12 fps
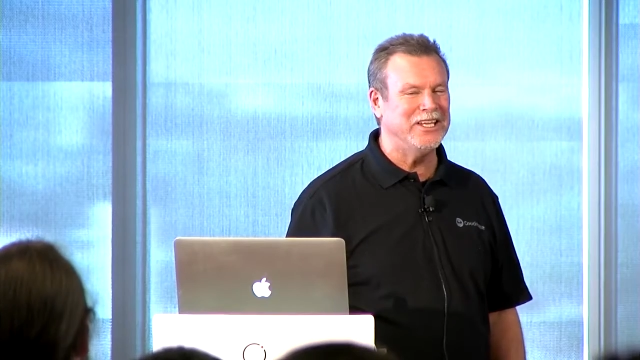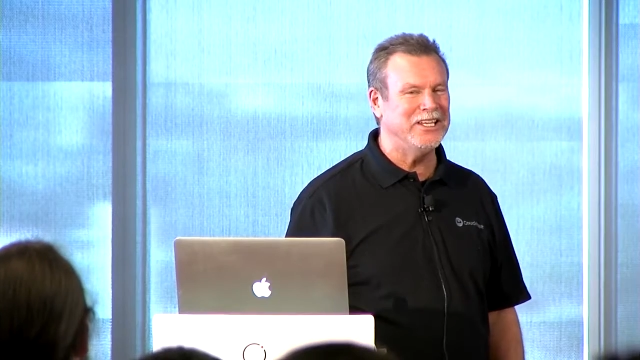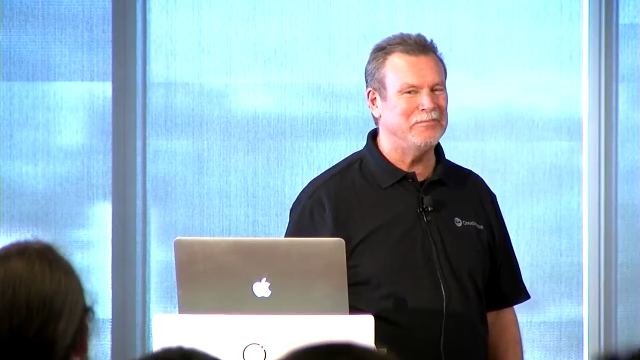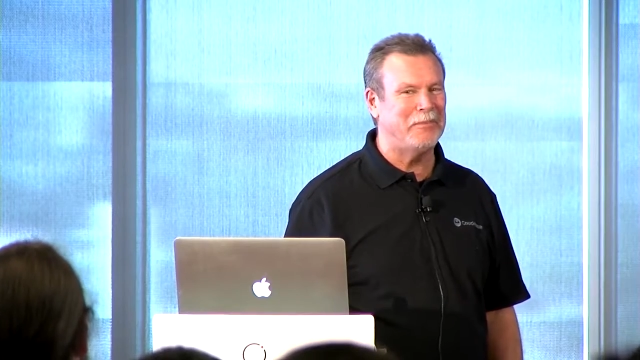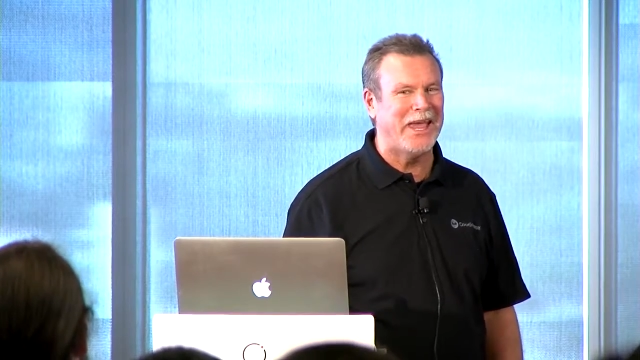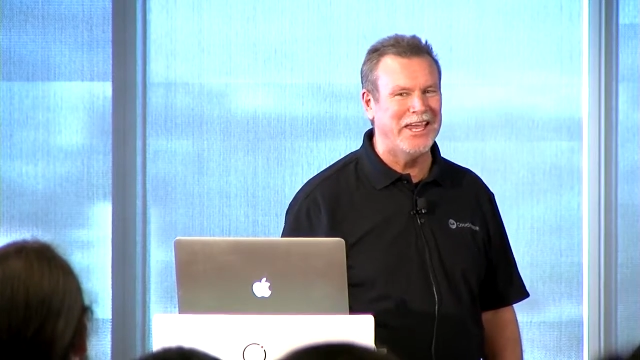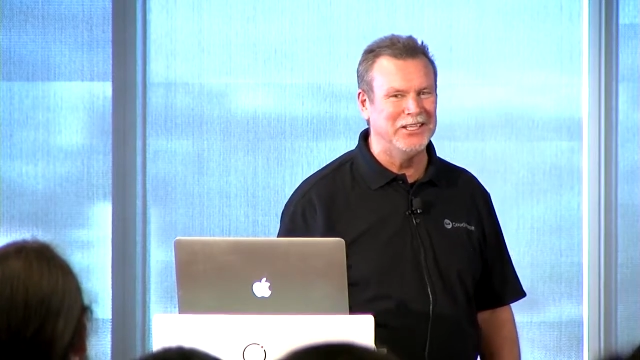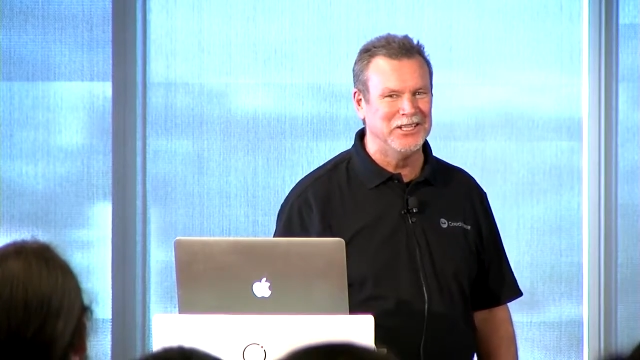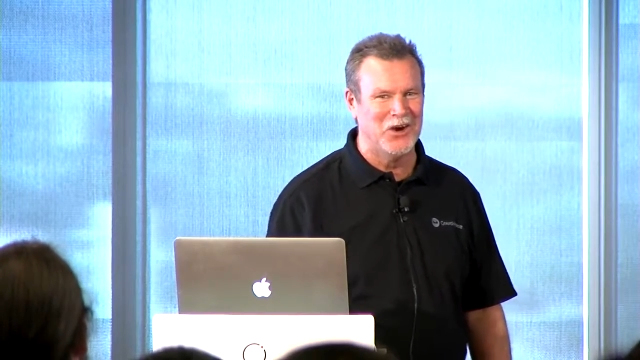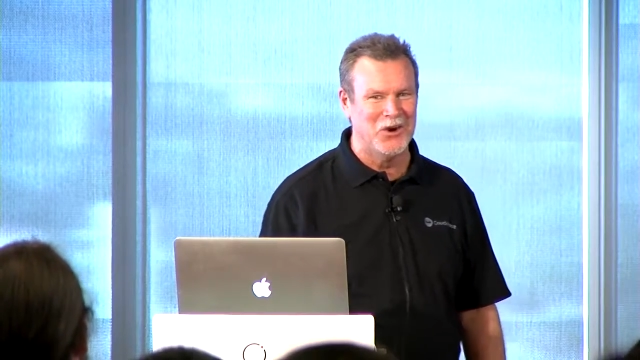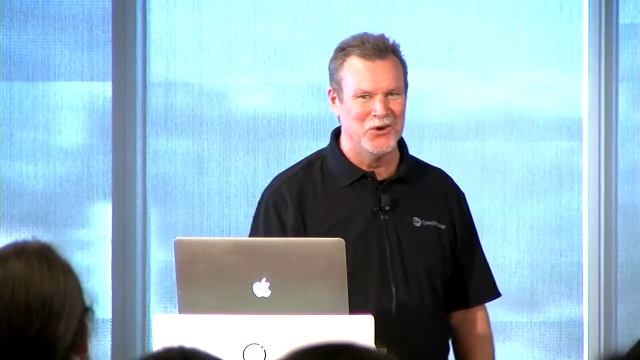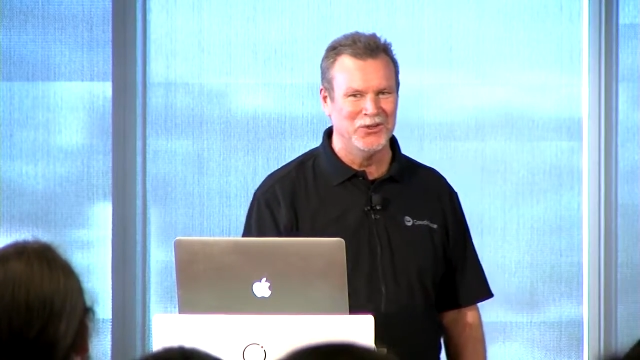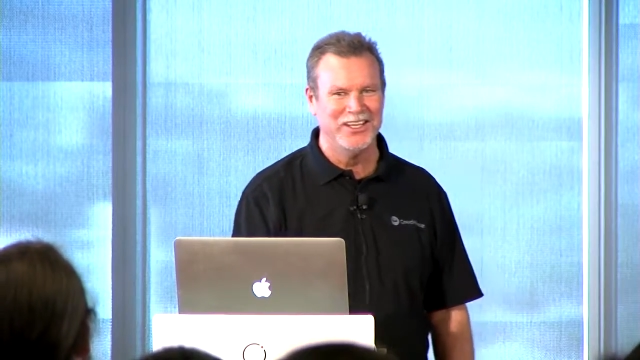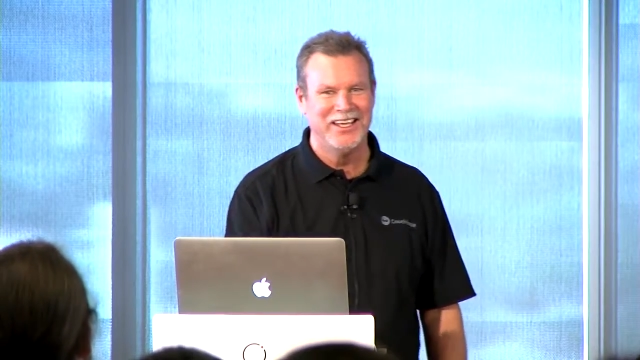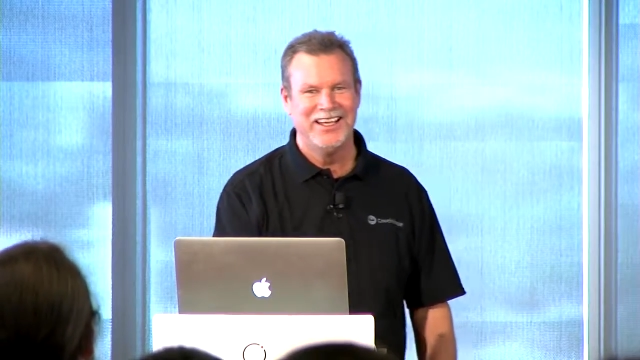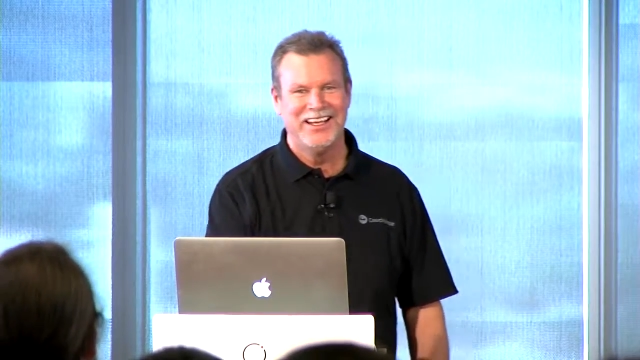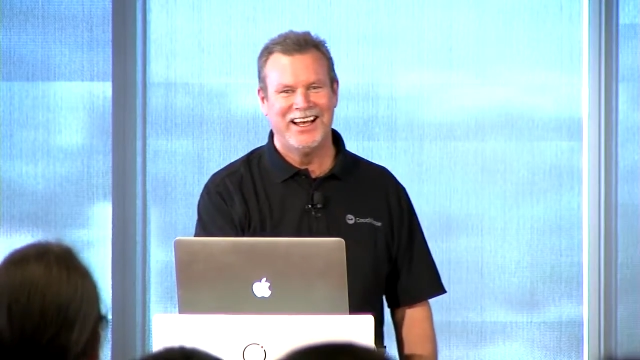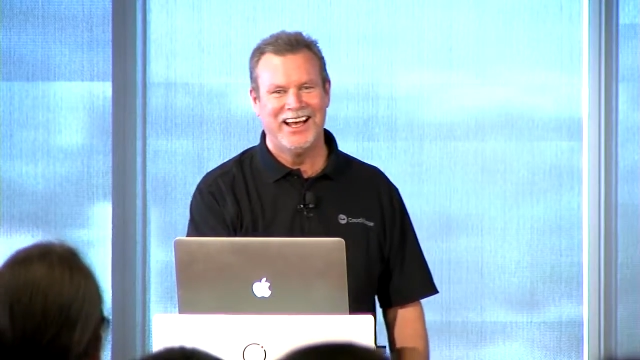
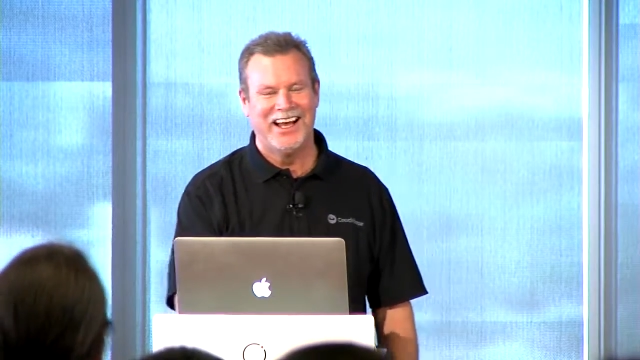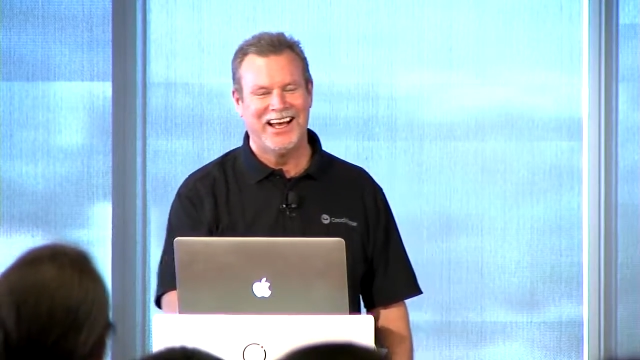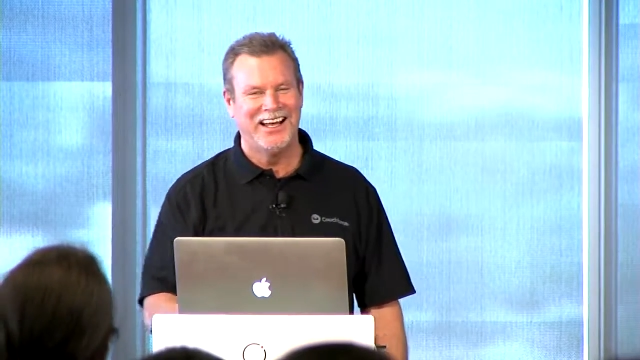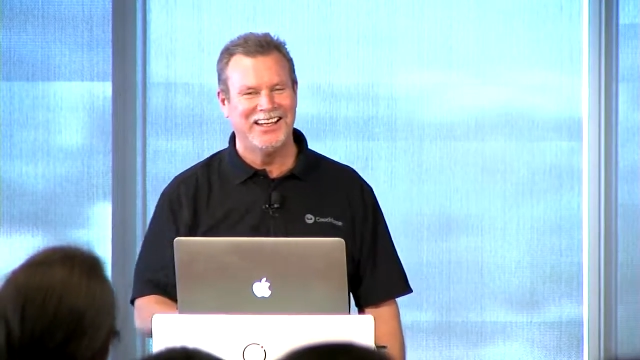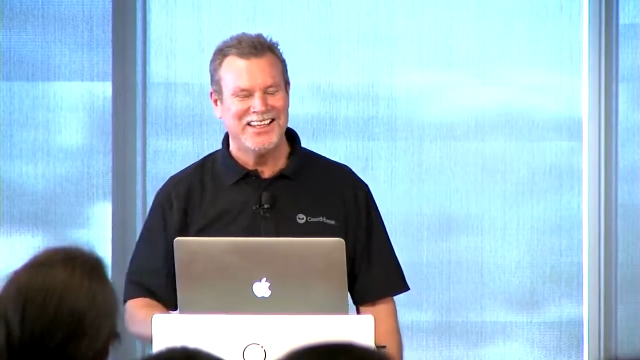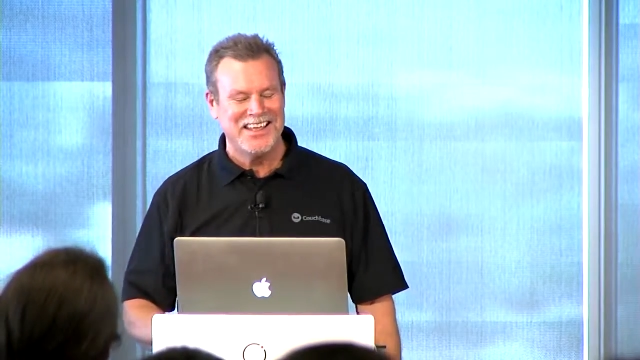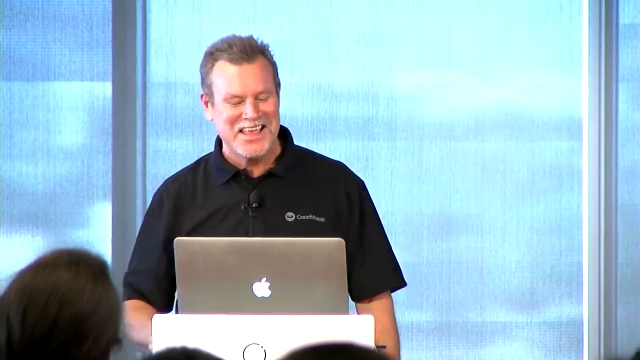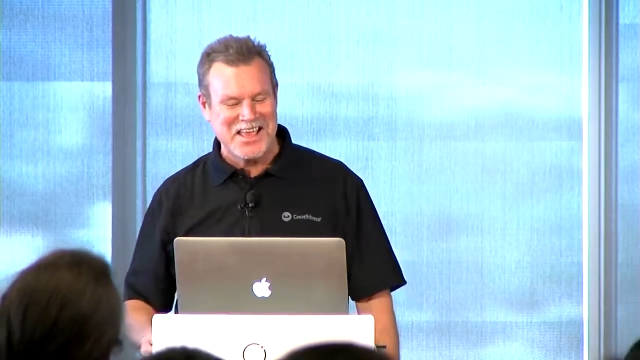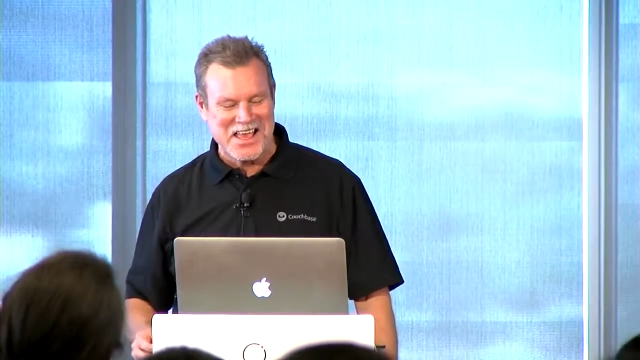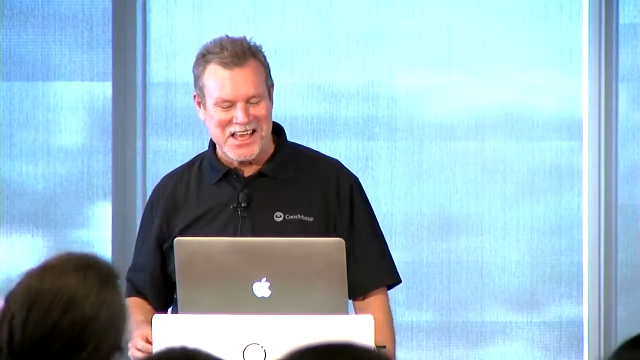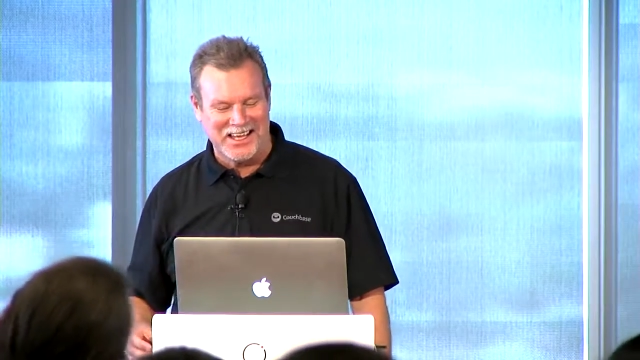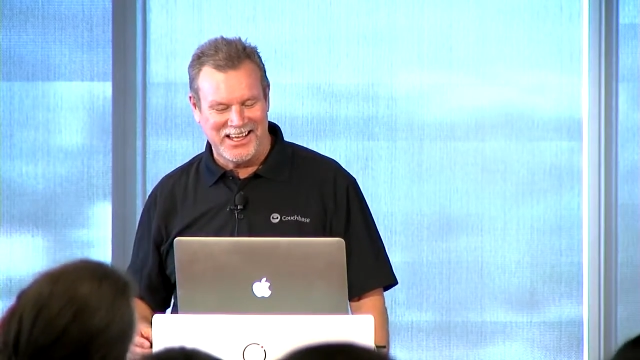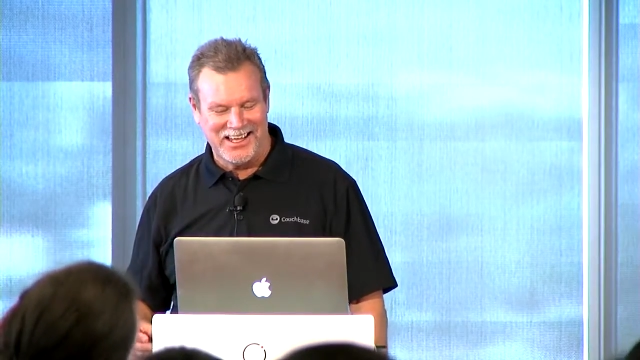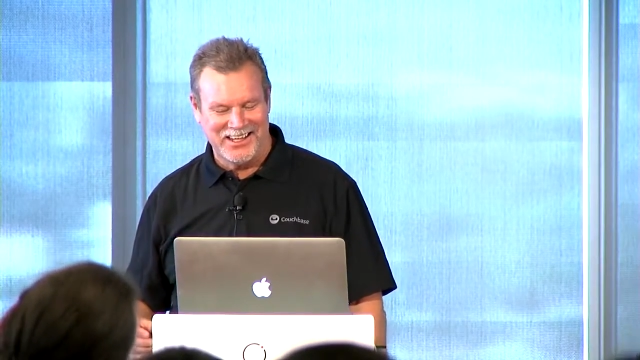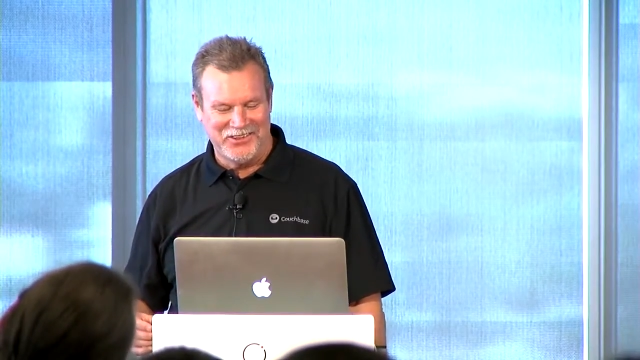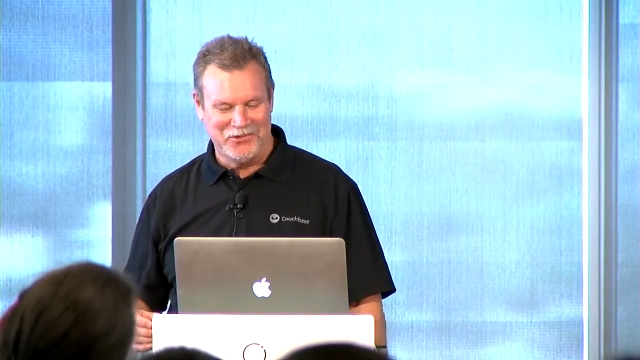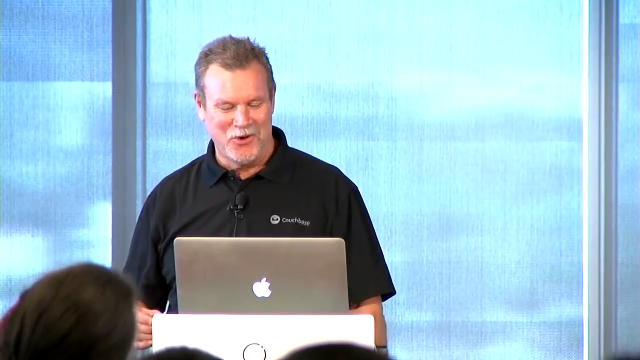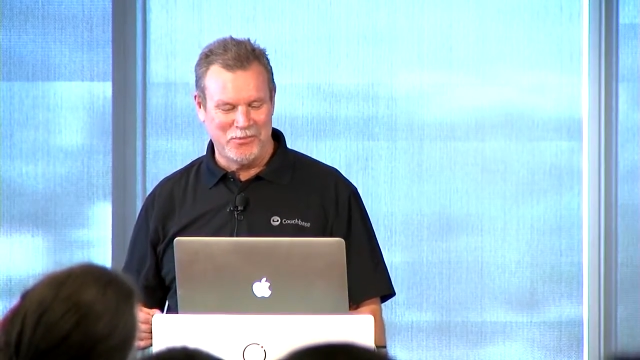There won't be anybody on
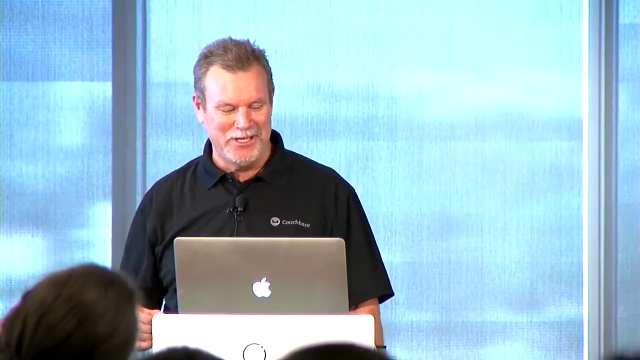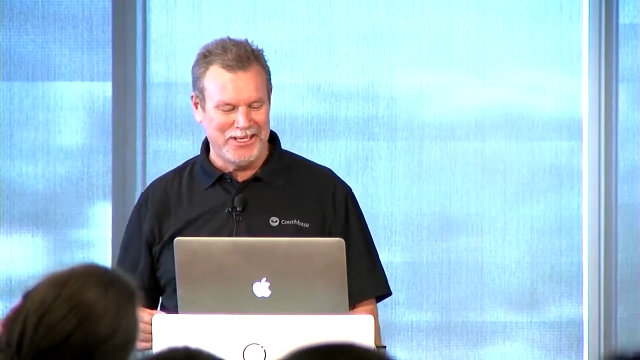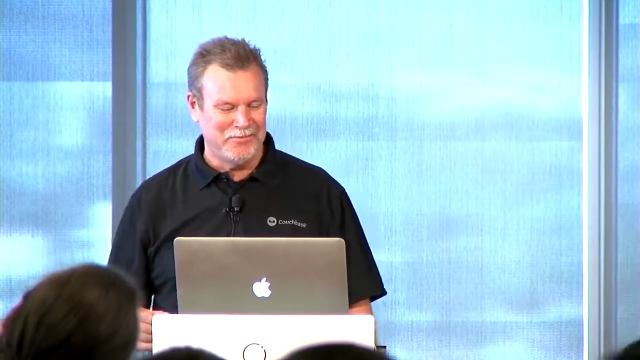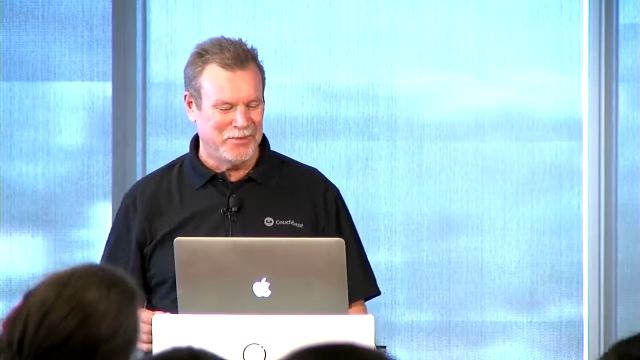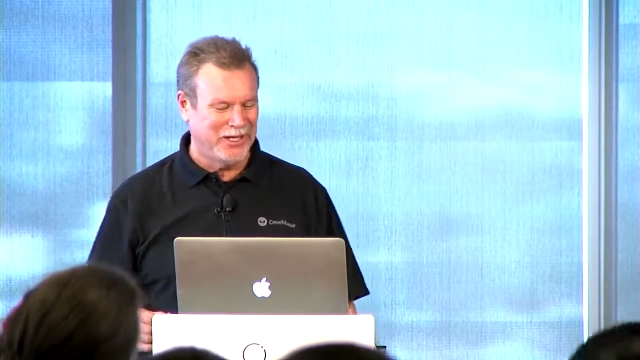board to